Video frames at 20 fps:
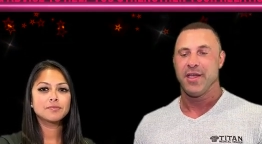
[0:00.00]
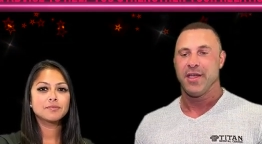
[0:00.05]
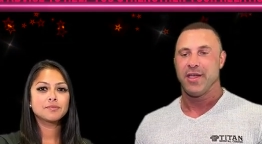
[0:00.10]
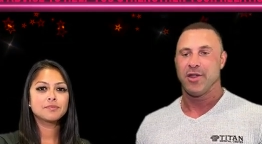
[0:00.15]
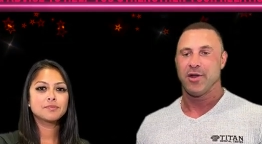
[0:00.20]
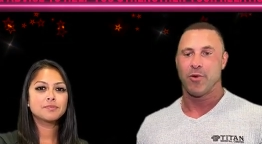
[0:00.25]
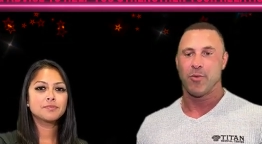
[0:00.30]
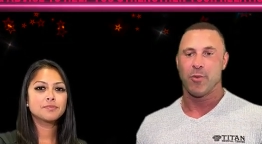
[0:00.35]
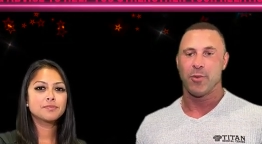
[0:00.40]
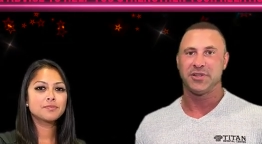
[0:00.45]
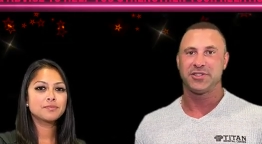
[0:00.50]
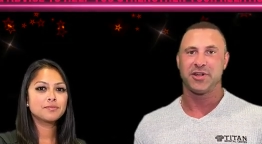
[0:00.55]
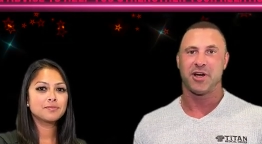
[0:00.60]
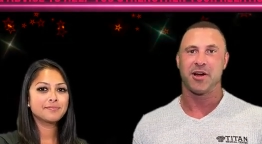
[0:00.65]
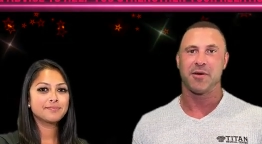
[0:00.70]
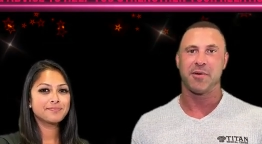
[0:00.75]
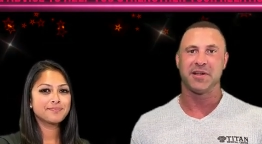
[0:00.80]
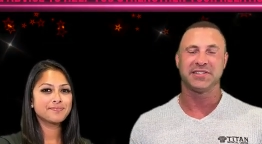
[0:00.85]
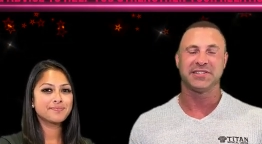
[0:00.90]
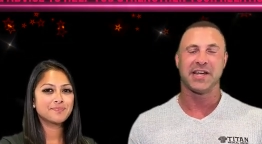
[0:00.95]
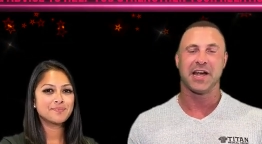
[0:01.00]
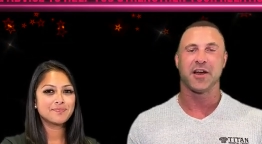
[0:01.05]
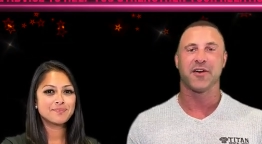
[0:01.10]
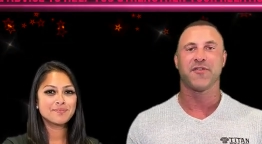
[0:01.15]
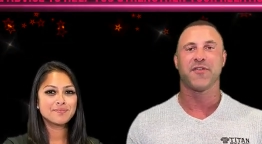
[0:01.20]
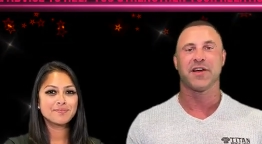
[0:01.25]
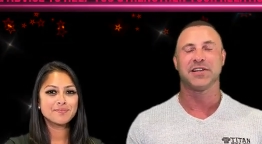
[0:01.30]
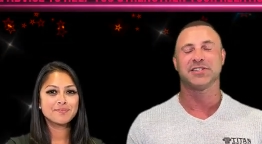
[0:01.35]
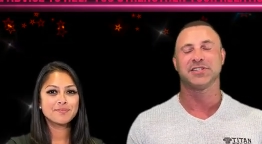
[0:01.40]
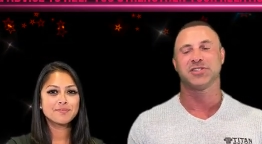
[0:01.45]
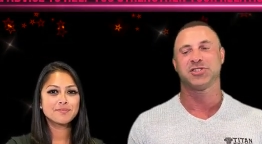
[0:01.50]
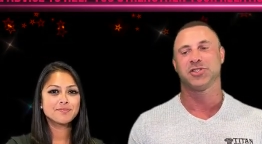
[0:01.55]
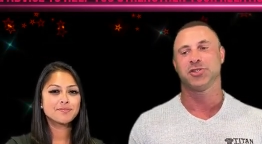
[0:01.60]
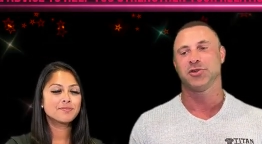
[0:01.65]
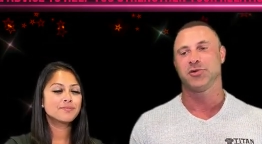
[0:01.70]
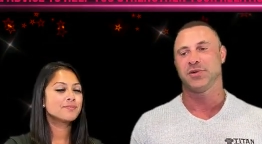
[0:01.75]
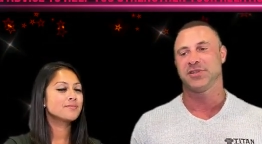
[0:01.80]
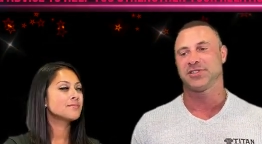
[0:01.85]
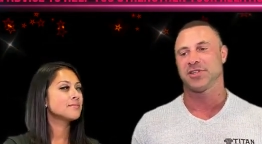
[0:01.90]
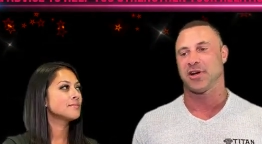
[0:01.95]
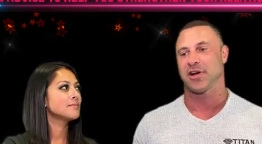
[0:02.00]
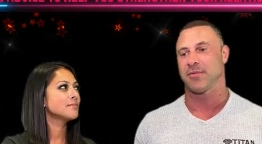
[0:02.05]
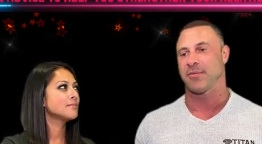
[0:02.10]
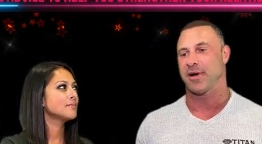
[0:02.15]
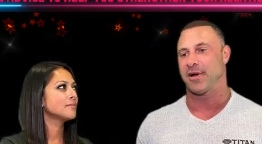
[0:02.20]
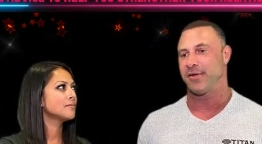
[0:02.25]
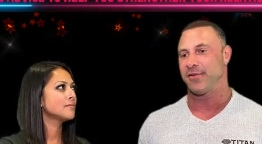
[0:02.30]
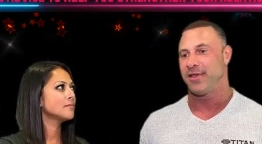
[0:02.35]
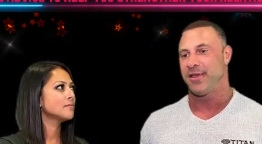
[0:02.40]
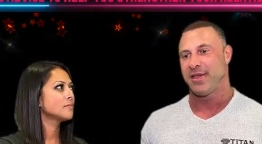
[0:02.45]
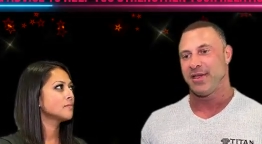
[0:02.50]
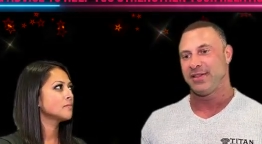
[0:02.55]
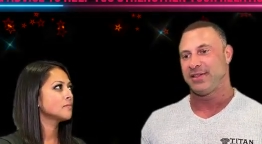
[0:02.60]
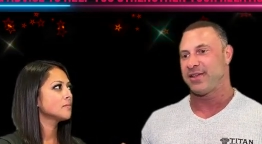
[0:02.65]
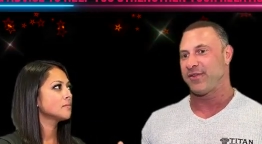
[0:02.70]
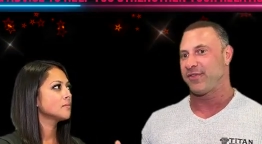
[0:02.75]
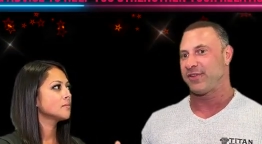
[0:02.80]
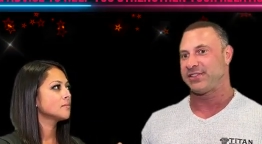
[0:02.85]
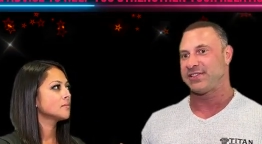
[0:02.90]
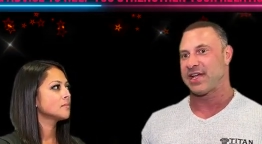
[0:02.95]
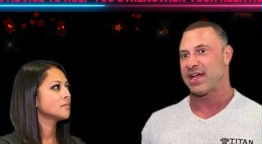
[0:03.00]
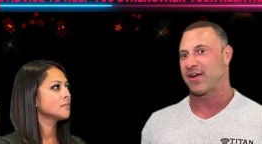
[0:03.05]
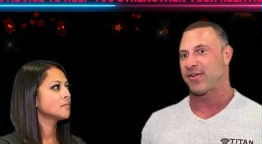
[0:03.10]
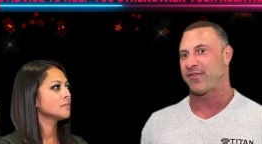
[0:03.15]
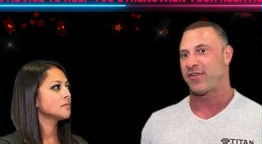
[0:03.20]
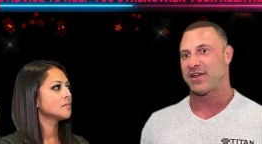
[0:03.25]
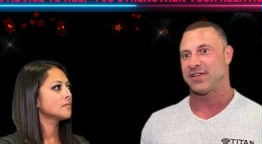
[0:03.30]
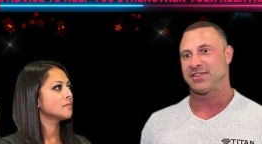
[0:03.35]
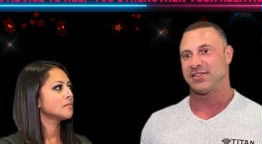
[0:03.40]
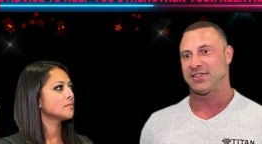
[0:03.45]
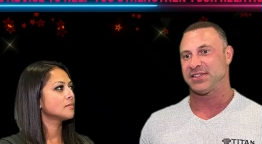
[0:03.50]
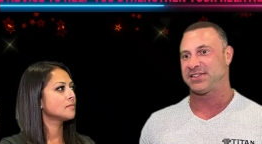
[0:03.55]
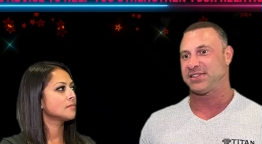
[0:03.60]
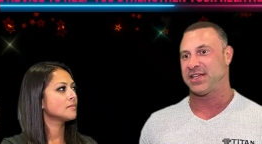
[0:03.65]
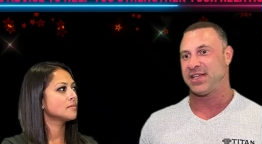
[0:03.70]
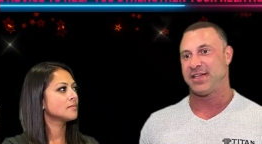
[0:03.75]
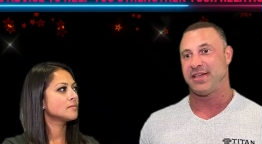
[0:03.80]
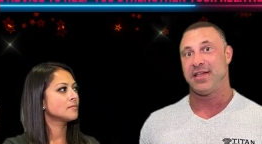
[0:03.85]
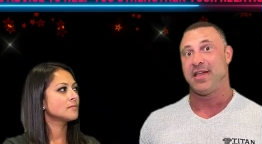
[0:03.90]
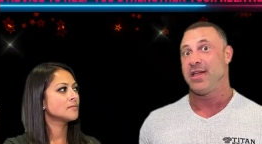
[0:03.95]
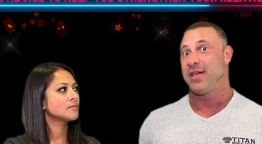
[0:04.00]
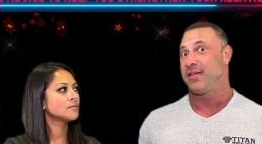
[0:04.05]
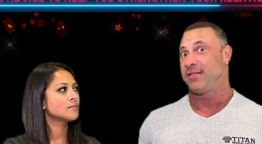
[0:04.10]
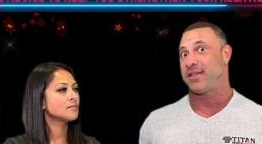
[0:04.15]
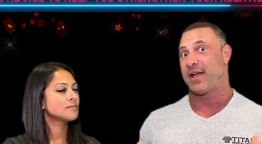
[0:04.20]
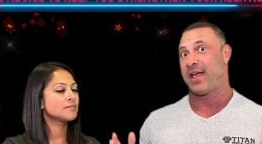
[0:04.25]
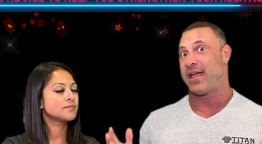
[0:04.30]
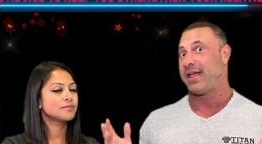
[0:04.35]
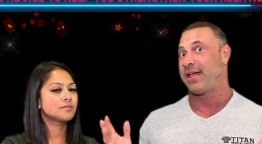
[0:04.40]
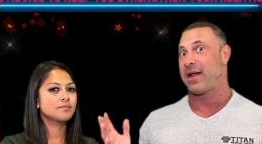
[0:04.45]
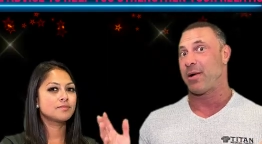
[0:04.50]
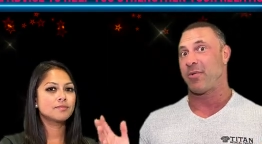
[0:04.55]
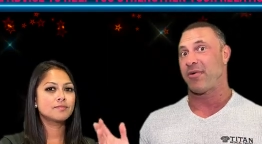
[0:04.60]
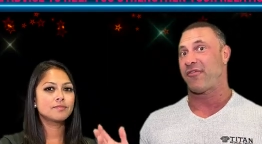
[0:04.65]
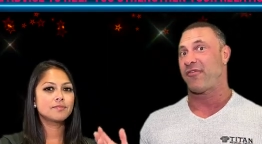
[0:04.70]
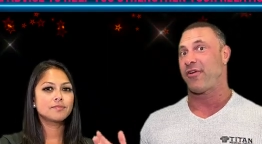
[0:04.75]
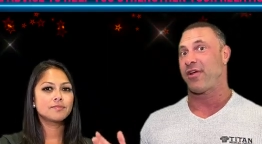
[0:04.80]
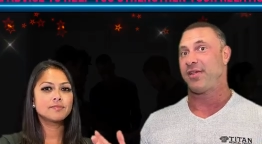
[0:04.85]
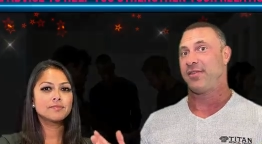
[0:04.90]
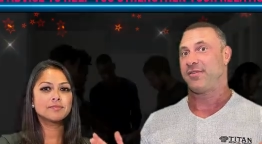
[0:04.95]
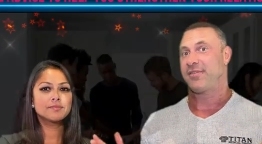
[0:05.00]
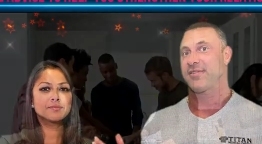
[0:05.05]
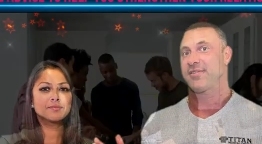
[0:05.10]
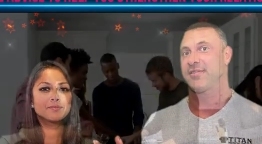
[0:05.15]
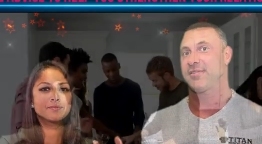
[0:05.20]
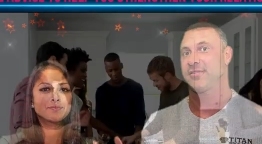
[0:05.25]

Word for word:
Speaker 1: You know when we talk about sacrifices too, we talk about different sacrifices. Let's say not hanging out with friends.